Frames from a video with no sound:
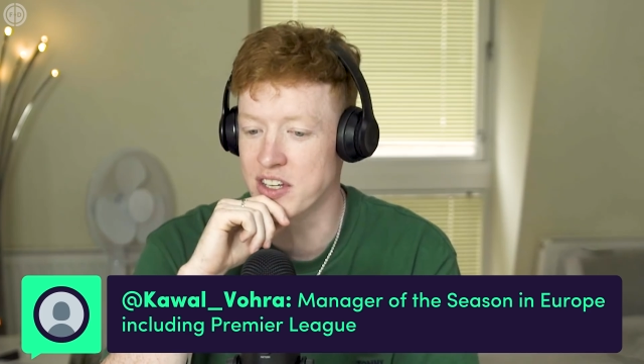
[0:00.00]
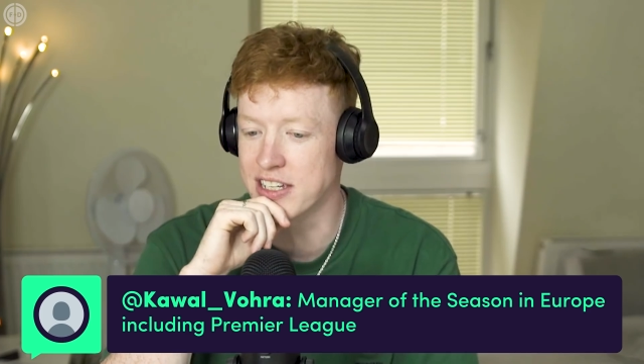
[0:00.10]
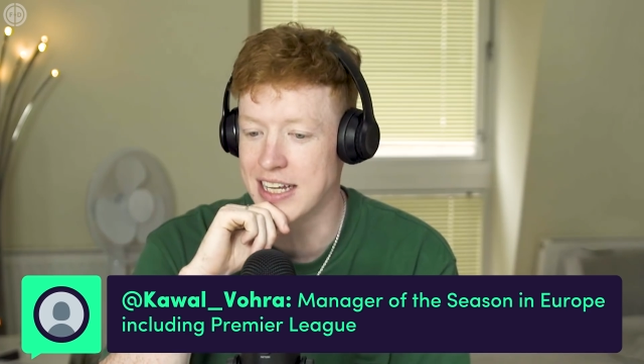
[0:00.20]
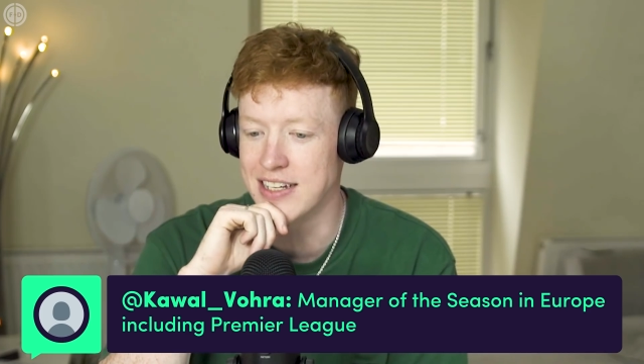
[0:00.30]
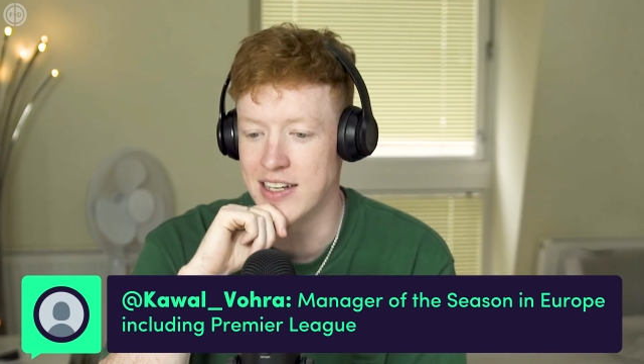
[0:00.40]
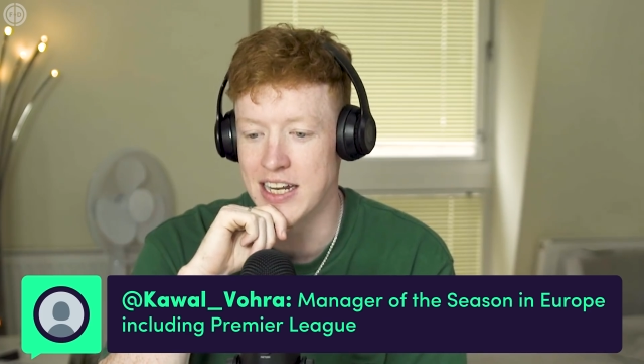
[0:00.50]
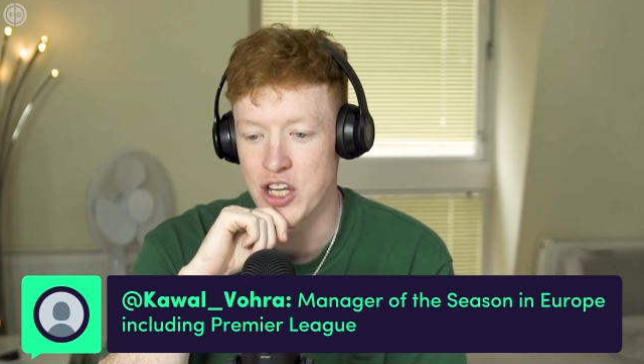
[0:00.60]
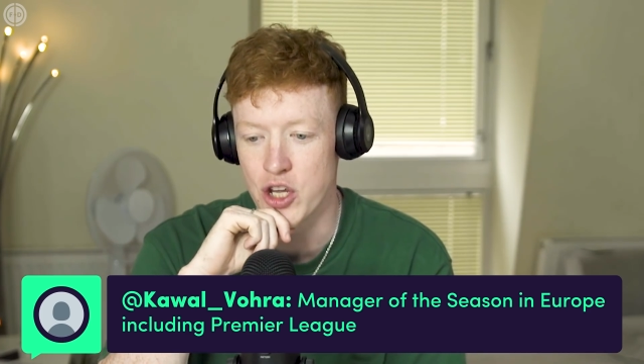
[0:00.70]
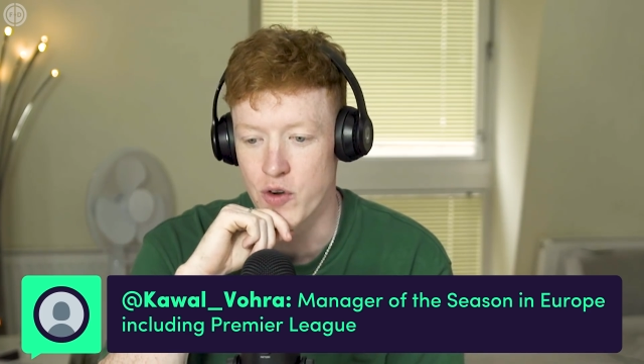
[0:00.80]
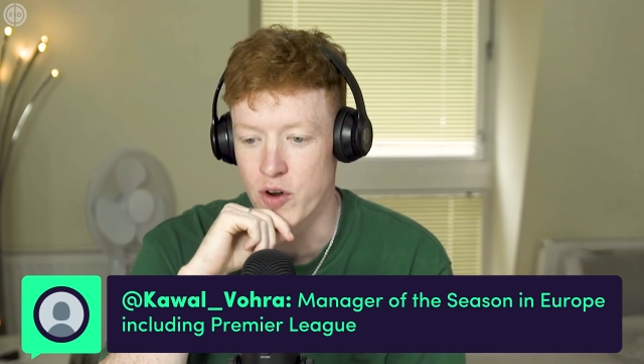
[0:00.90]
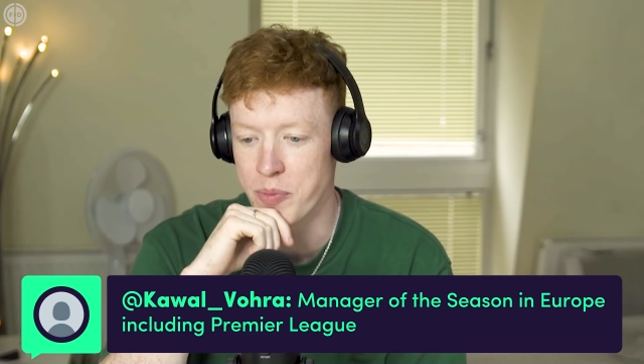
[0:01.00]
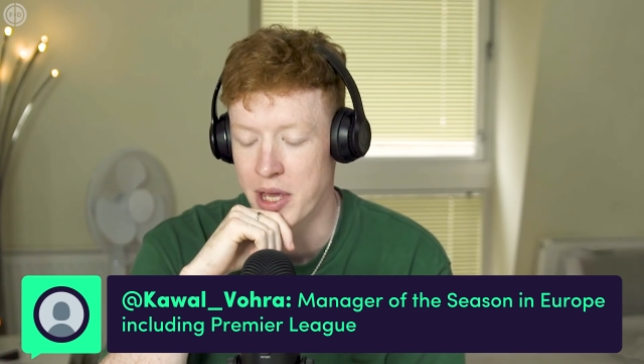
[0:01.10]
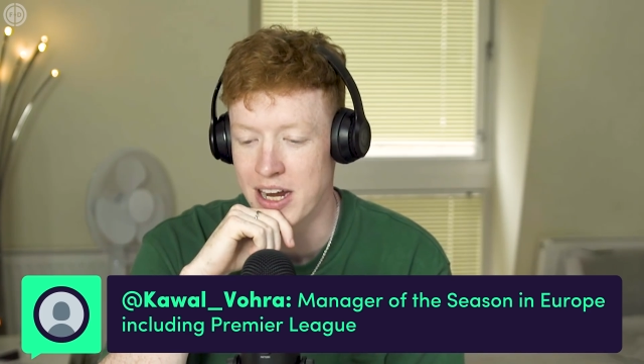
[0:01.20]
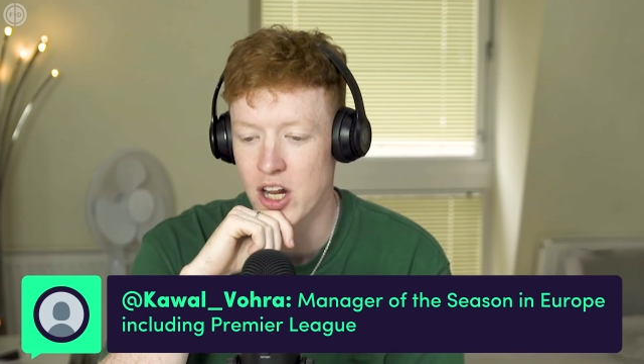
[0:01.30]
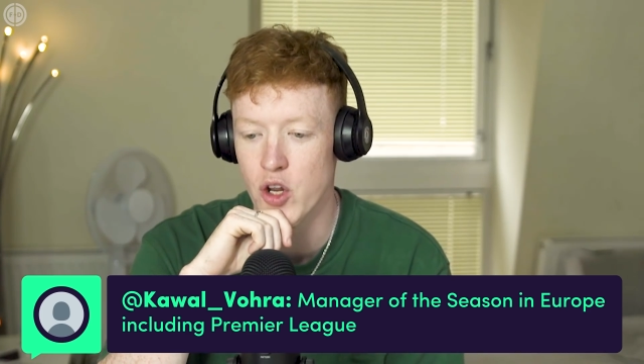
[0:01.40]
of the season in Europe,
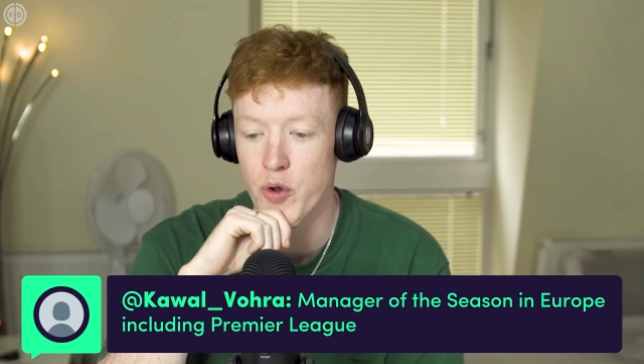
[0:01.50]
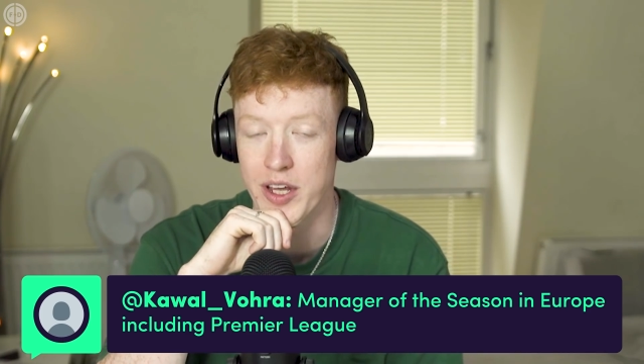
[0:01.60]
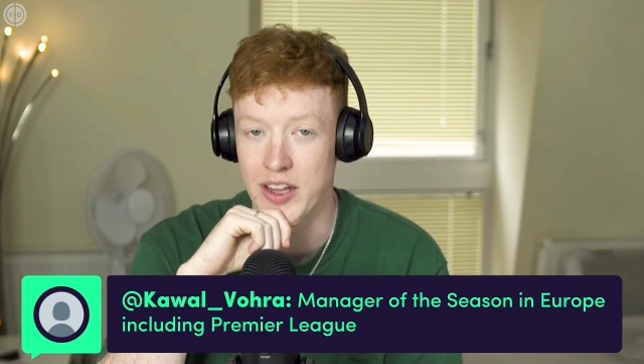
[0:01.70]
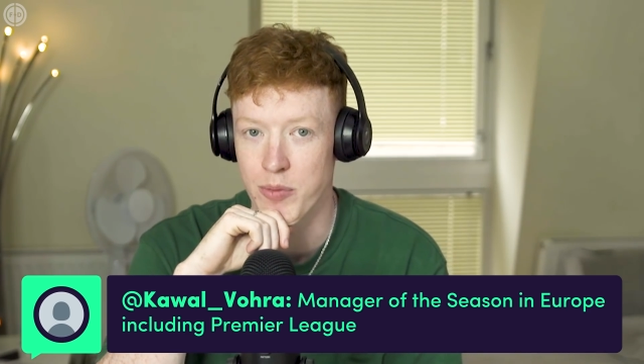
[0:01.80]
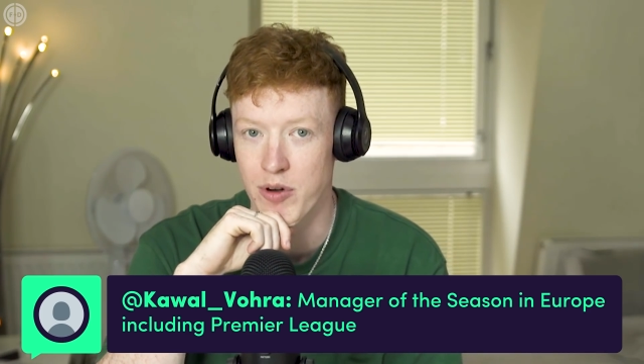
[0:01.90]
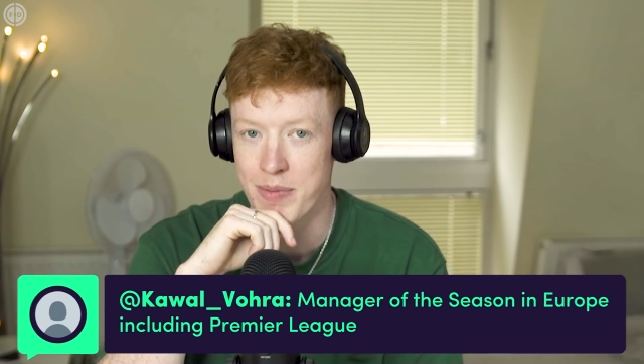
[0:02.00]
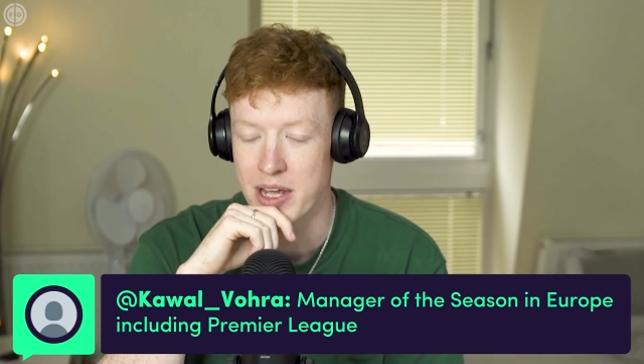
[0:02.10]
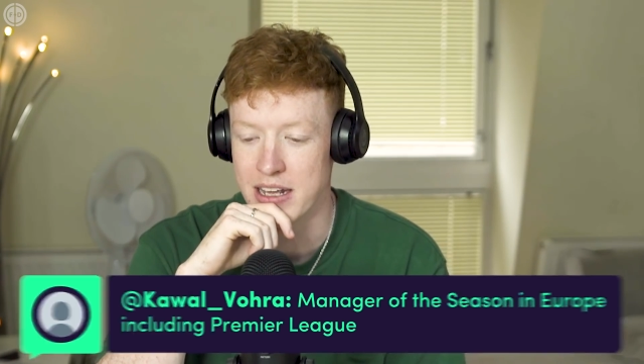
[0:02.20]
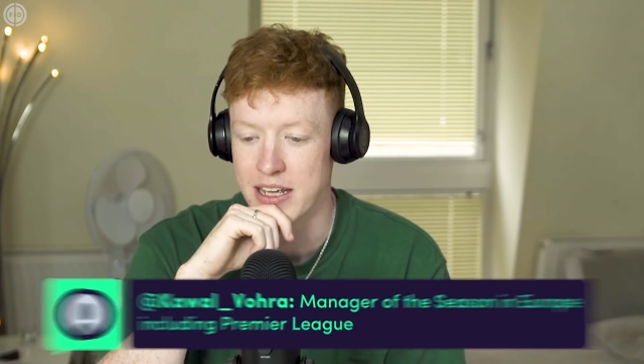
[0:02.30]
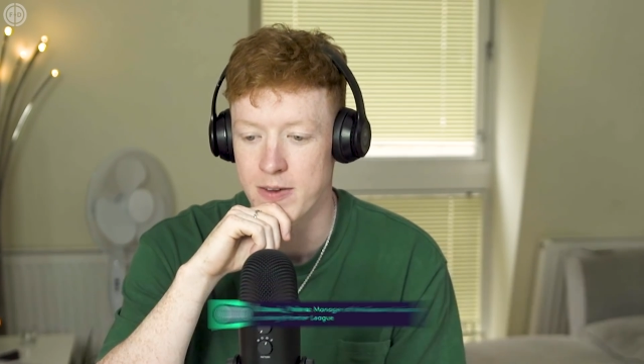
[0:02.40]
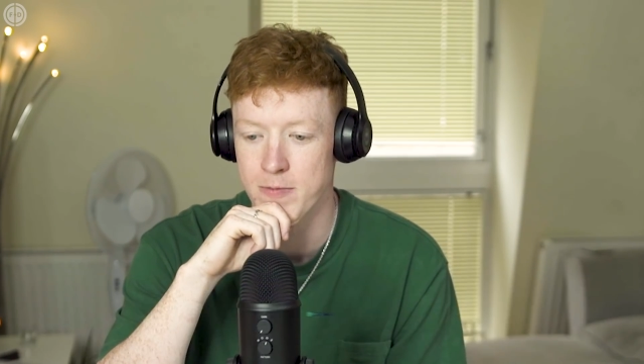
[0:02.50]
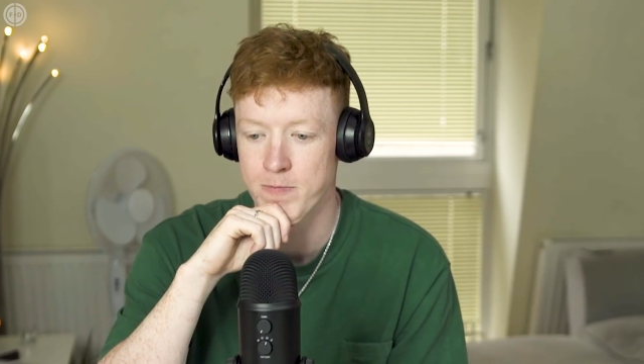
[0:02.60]
including the Premier League.